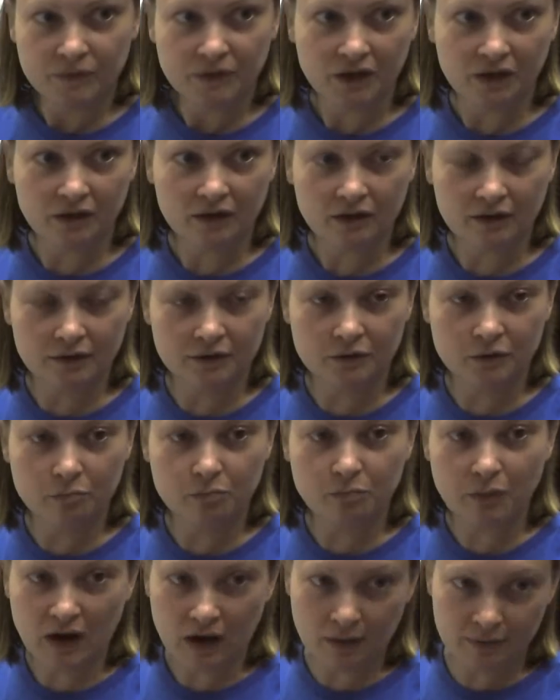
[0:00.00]
I got a new
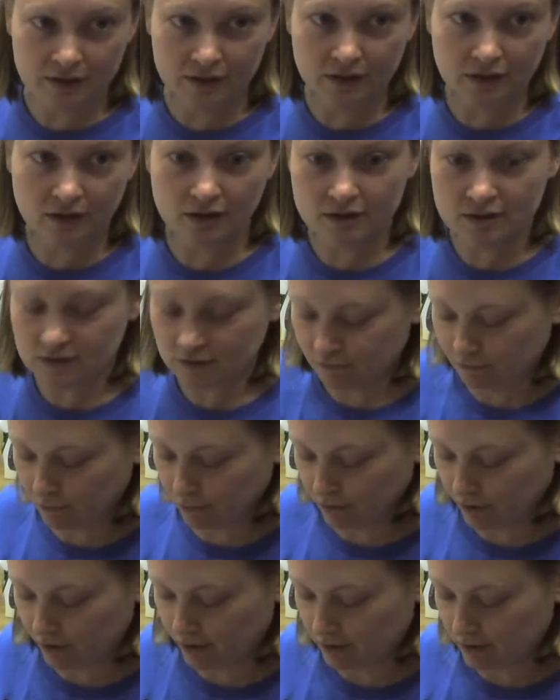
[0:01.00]
bobbin case
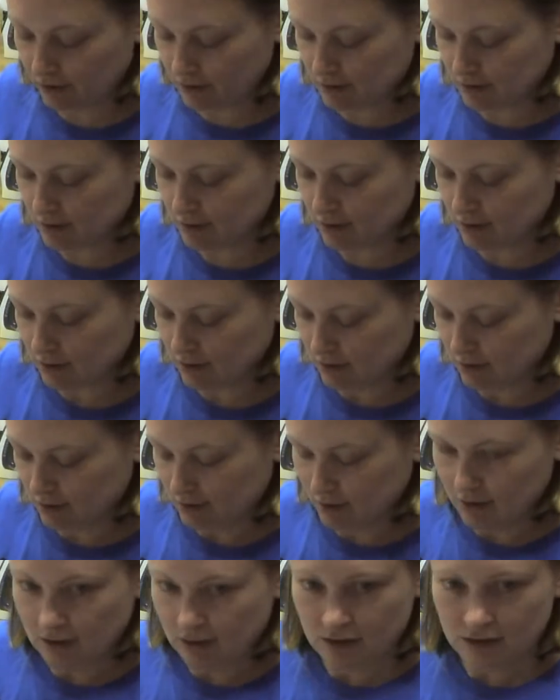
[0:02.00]
for it,
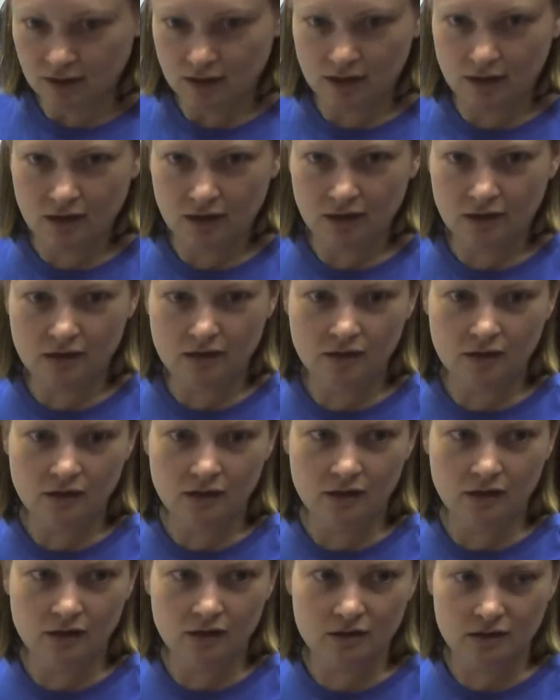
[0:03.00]

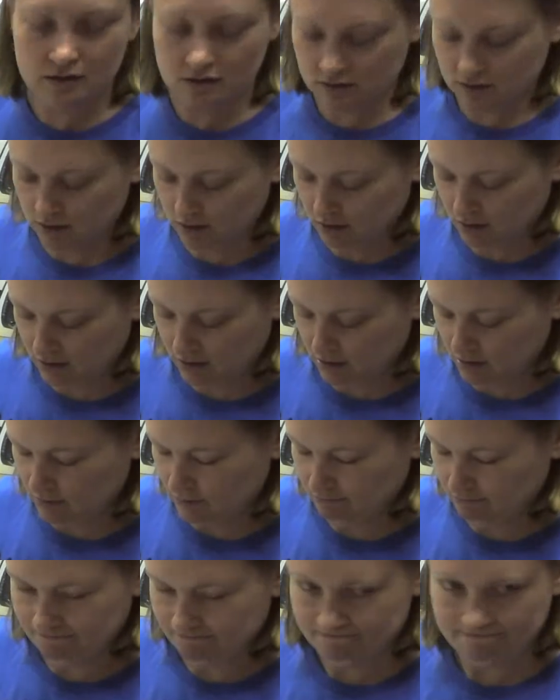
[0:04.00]
and
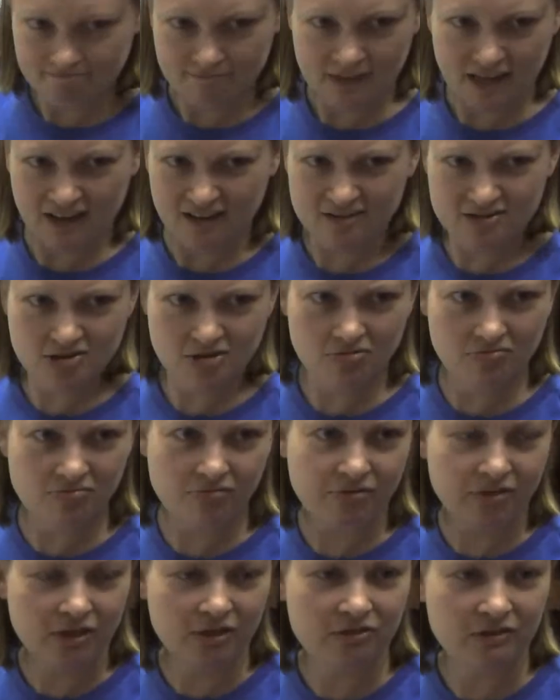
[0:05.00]
I don't
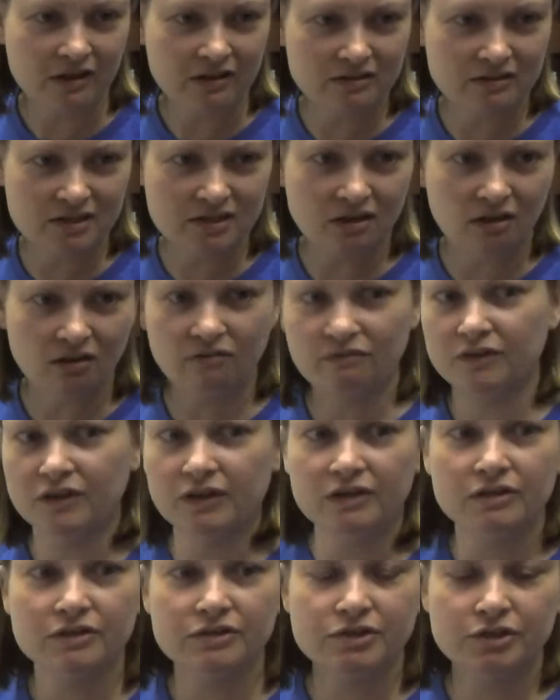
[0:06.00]
think that solved
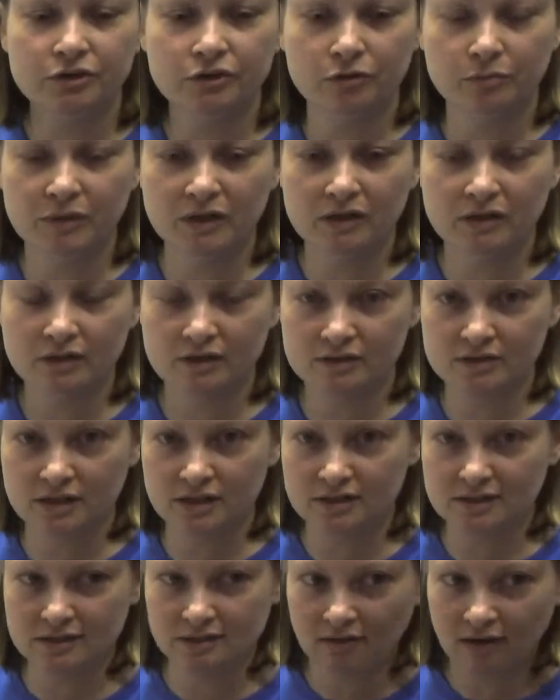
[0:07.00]
the issue because I
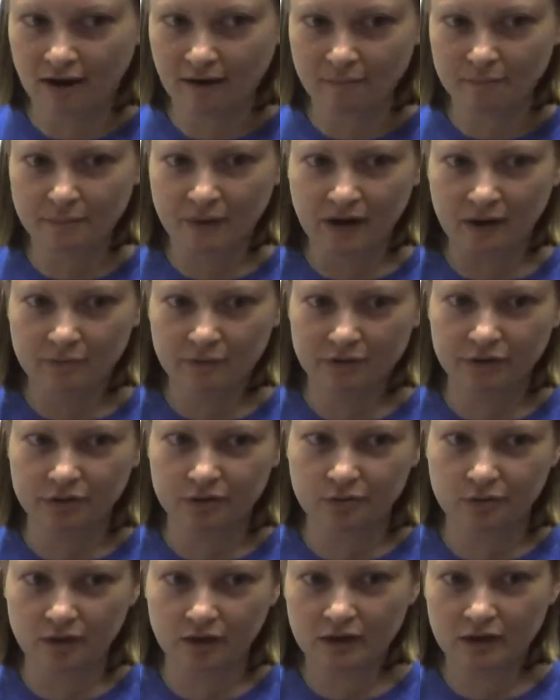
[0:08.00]
still have bobbin
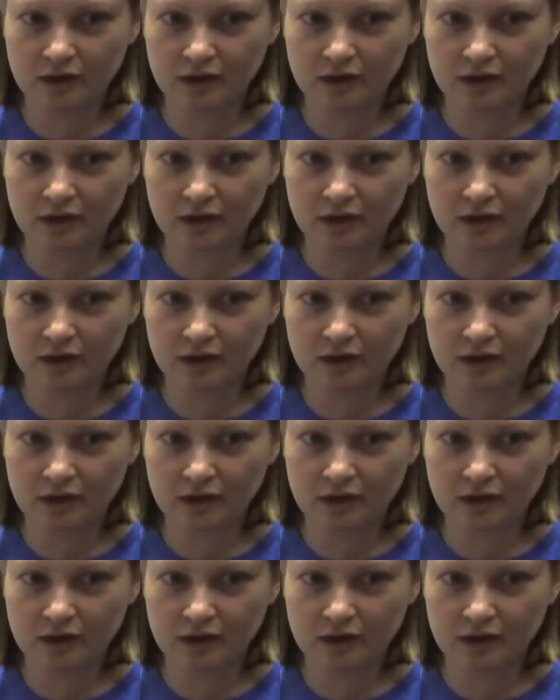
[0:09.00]
thread